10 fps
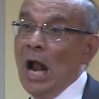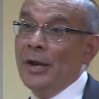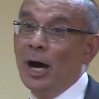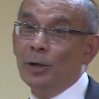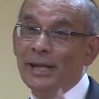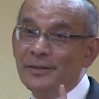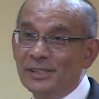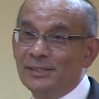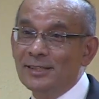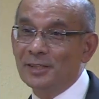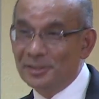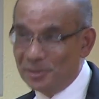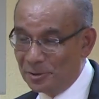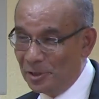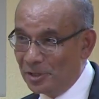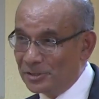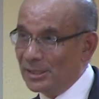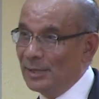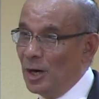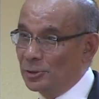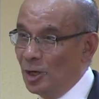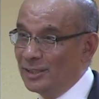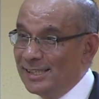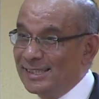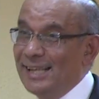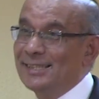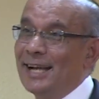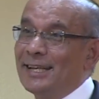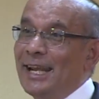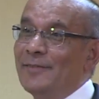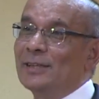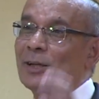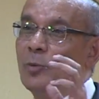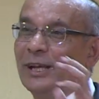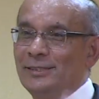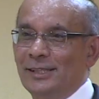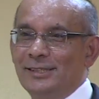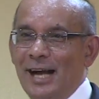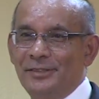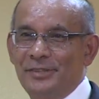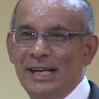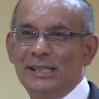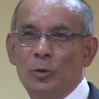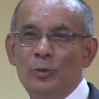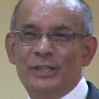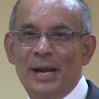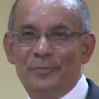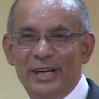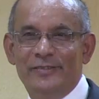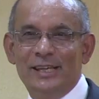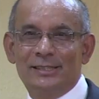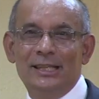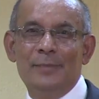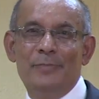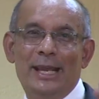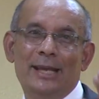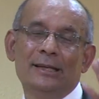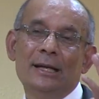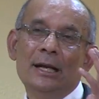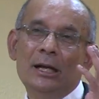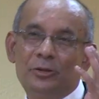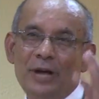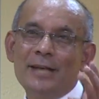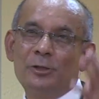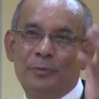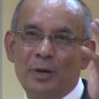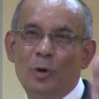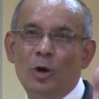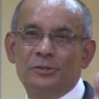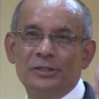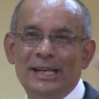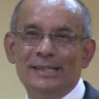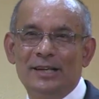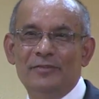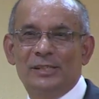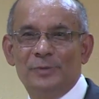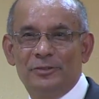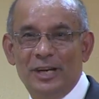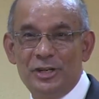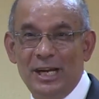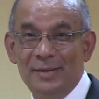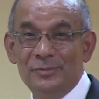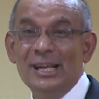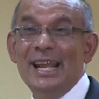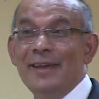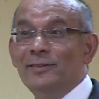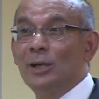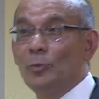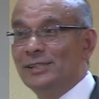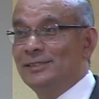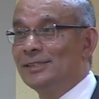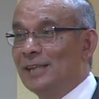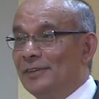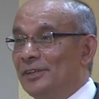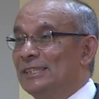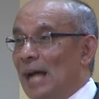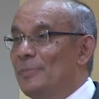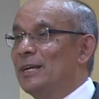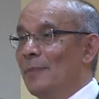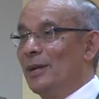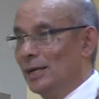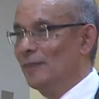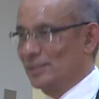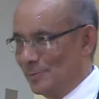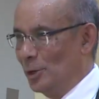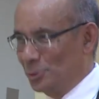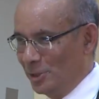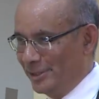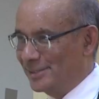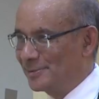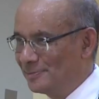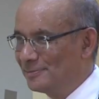Now, the interesting thing to note about all this is that even the Western countries, which had previously been trying to promote these investment regimes, even the Western countries are becoming nervous about all this.